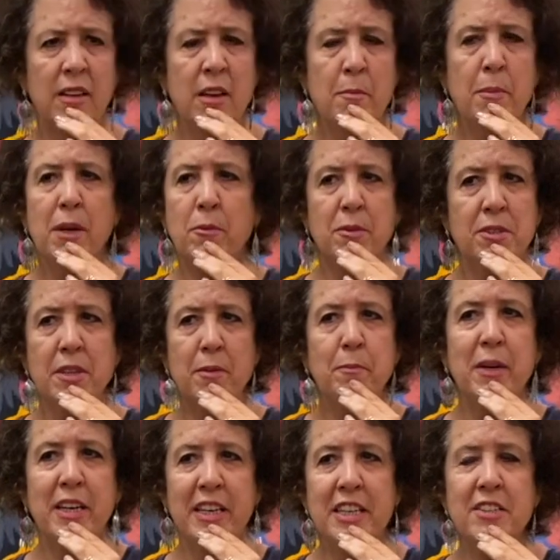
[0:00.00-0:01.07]
But it was, but
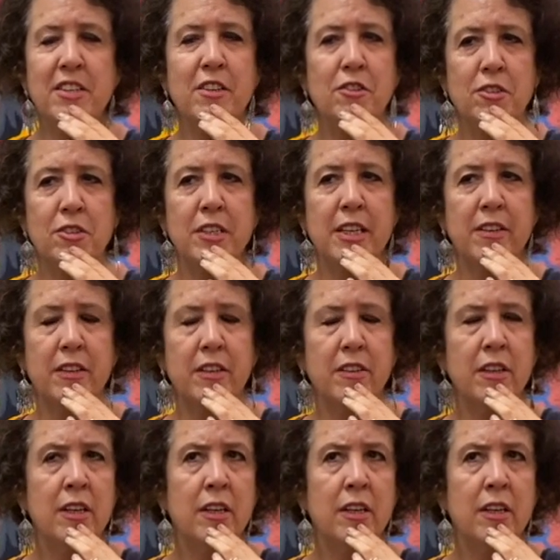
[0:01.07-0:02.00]
it is interesting that